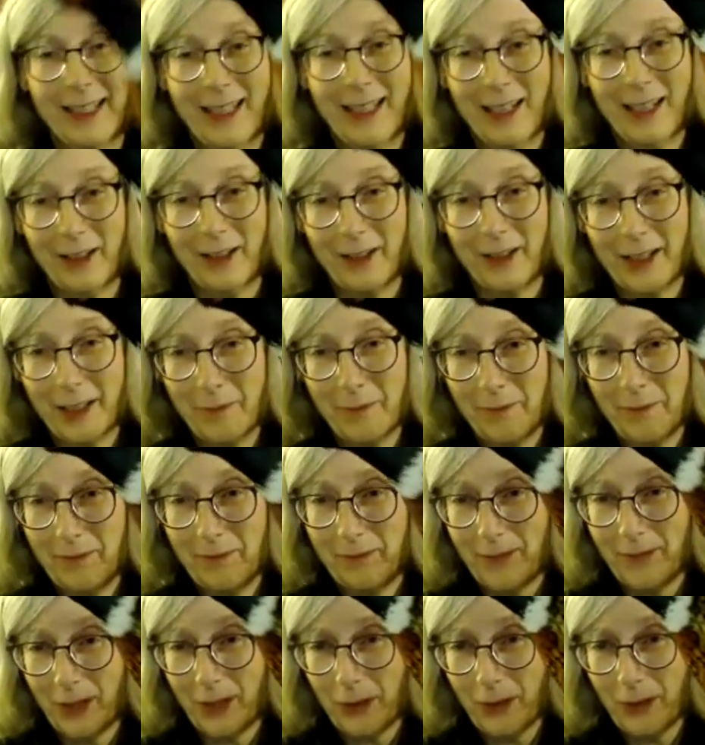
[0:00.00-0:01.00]
carry him.
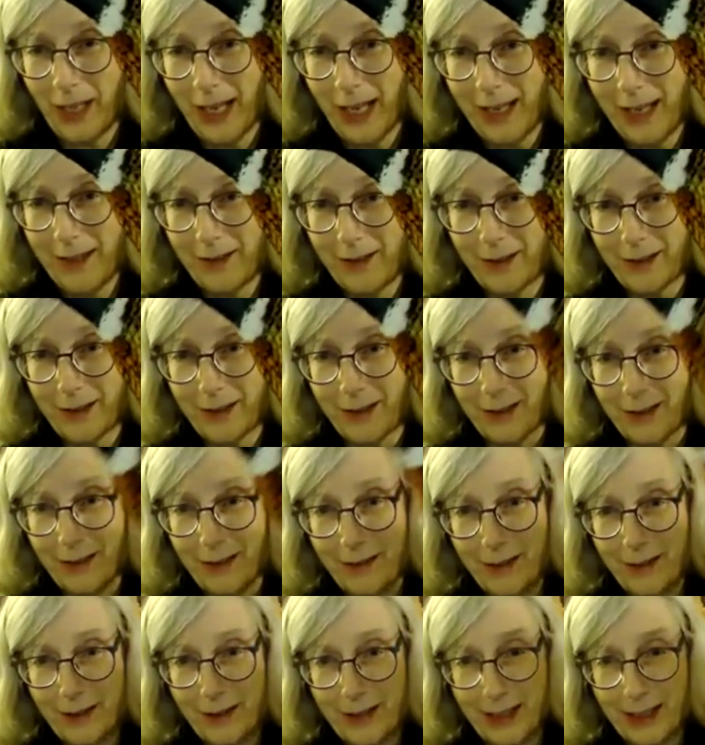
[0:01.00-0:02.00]
Okay, there's a
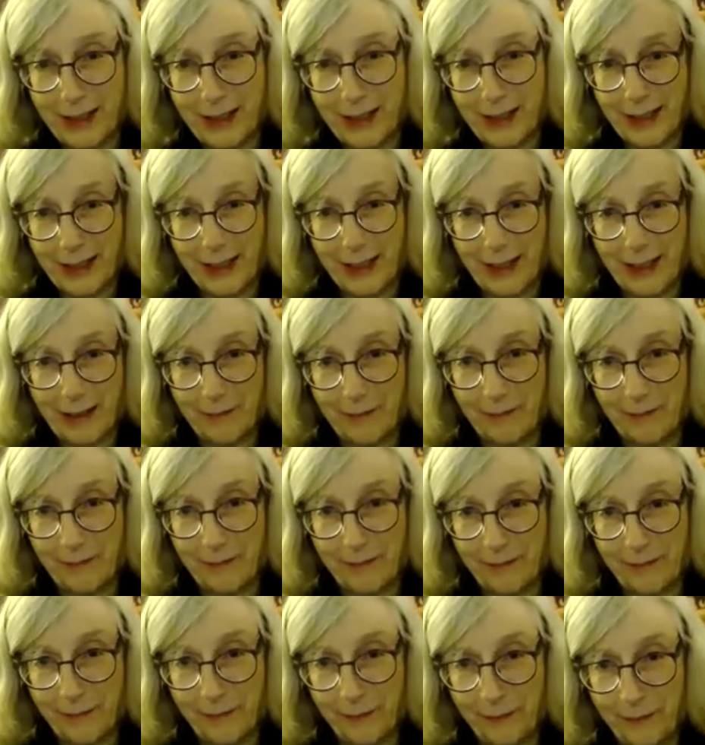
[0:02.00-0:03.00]
there's actually a,
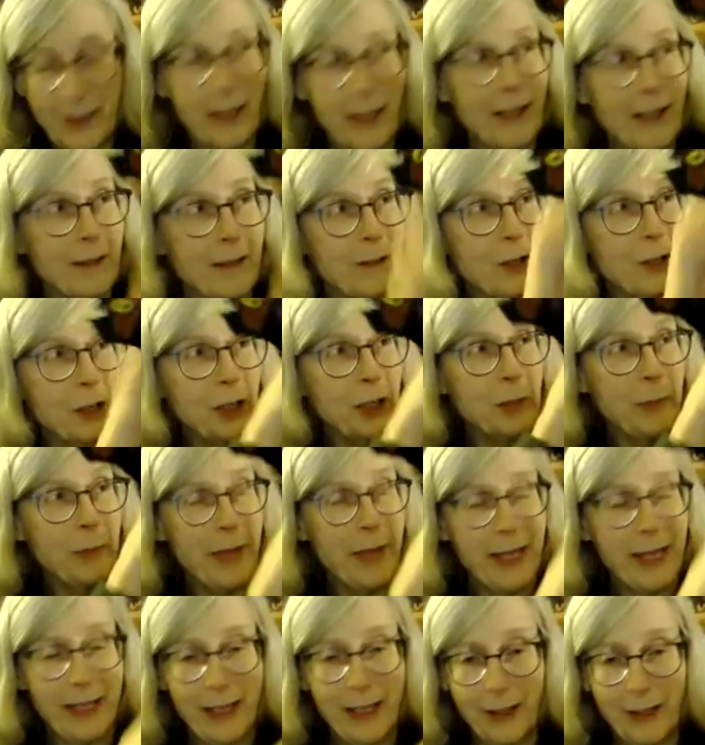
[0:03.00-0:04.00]
a hook
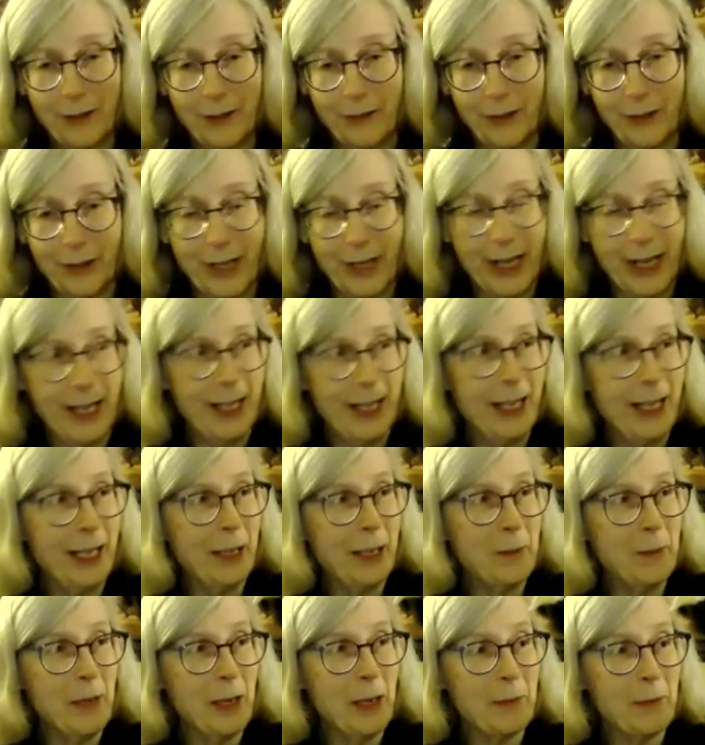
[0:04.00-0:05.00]
back here for hanging
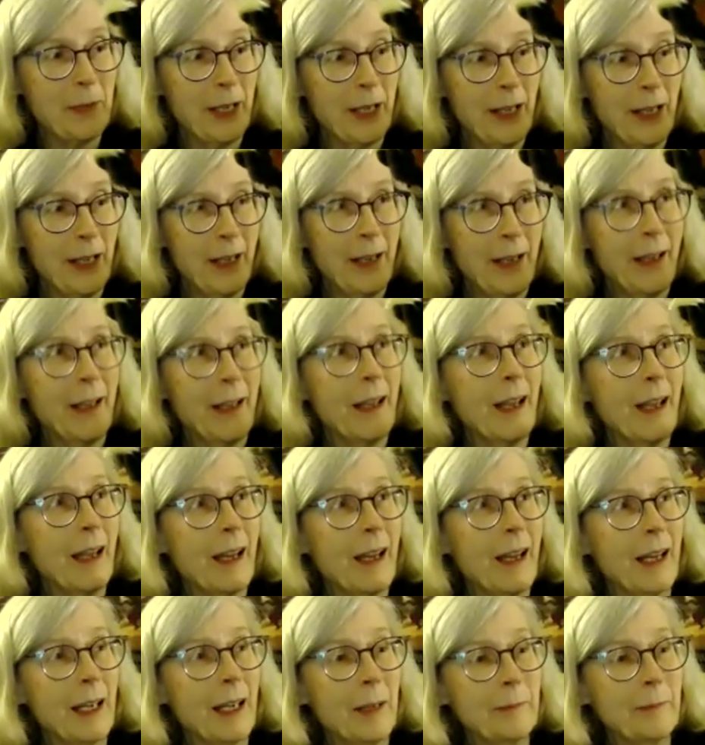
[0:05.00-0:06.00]
him up,
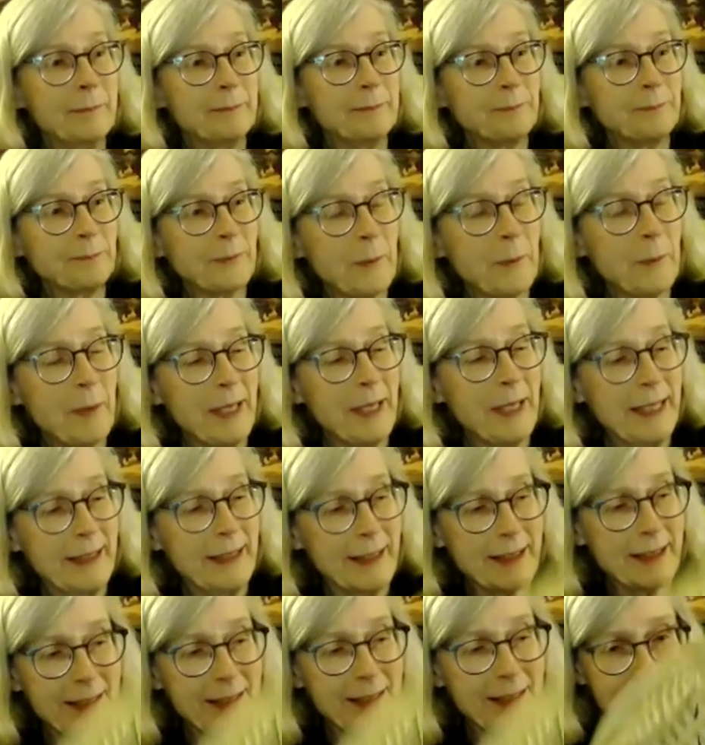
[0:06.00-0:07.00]
um, but he
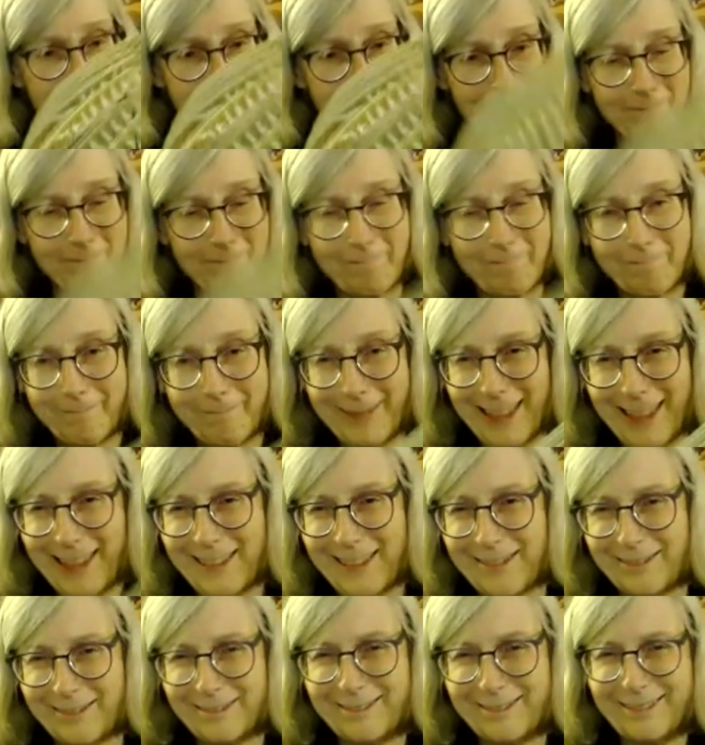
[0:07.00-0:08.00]
doesn't, you
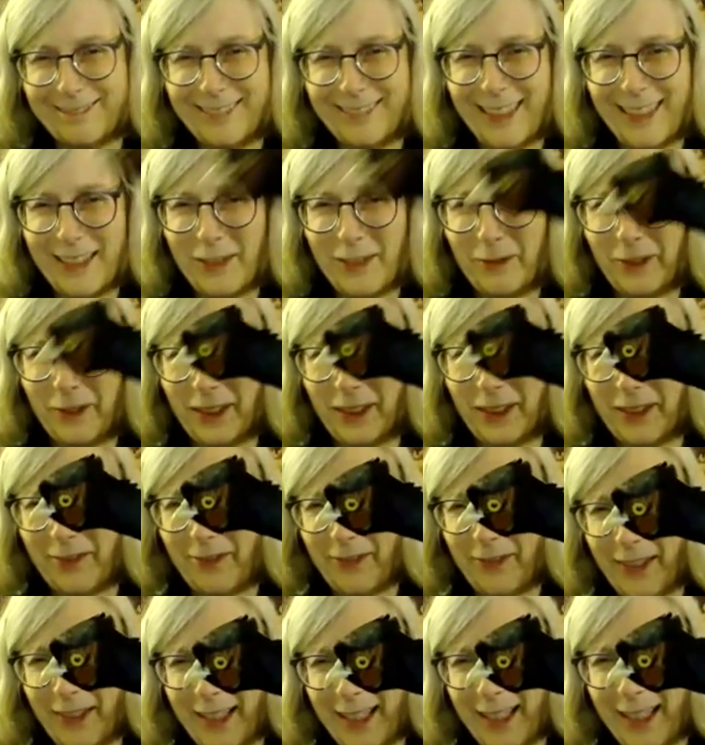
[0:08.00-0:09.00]
know, doesn't really
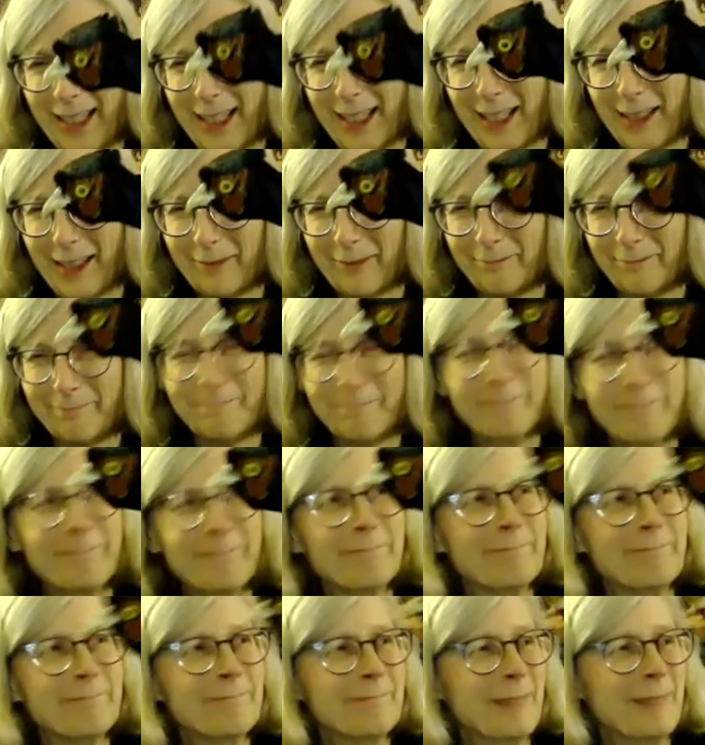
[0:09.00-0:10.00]
fit in a
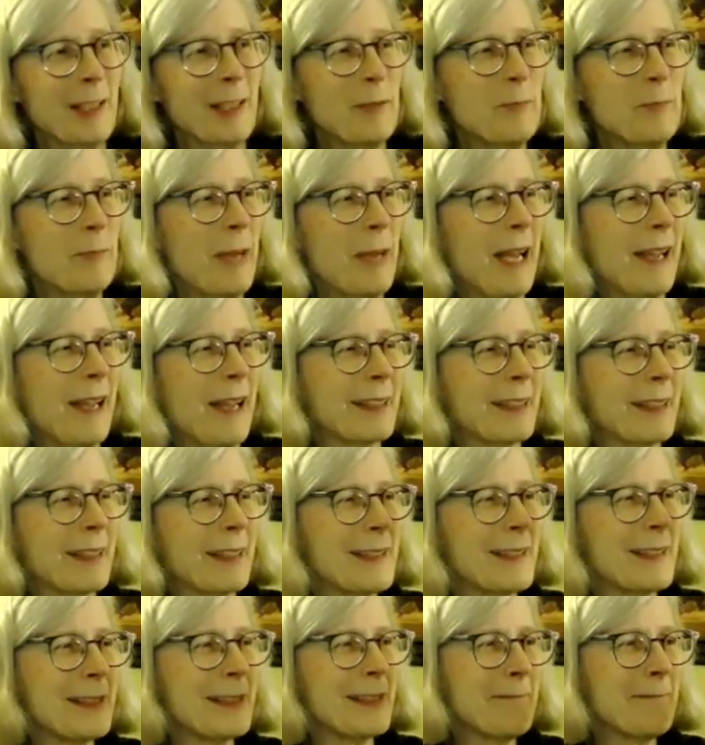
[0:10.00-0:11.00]
a
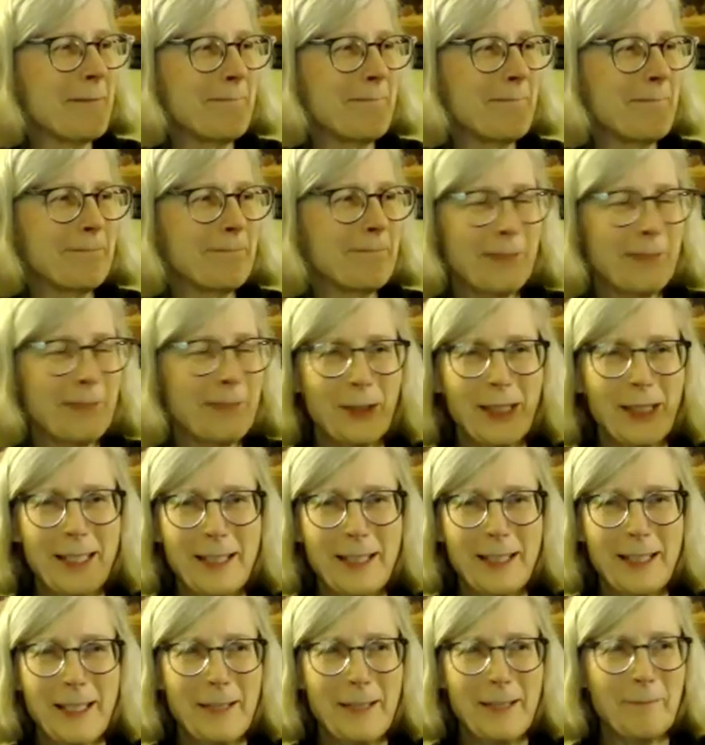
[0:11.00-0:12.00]
box or
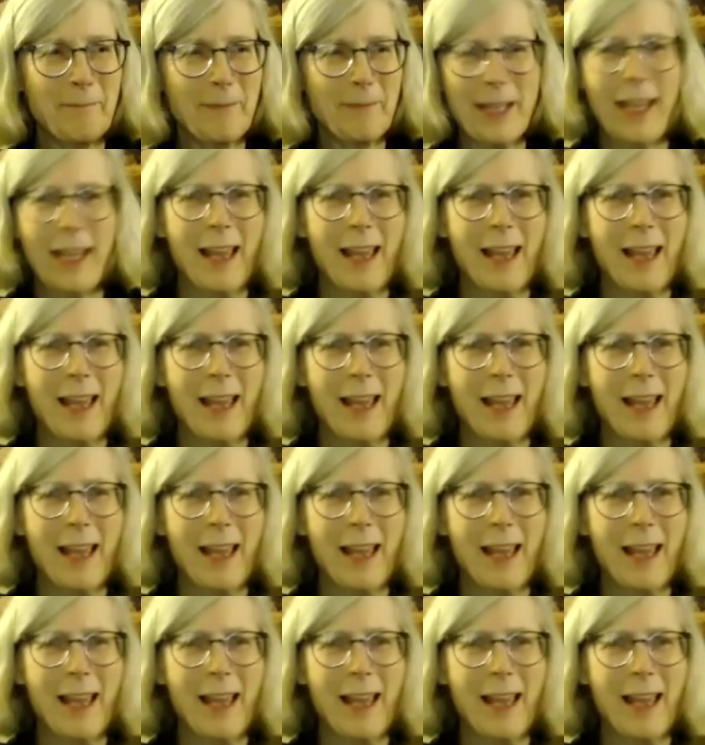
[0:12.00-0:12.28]
anything.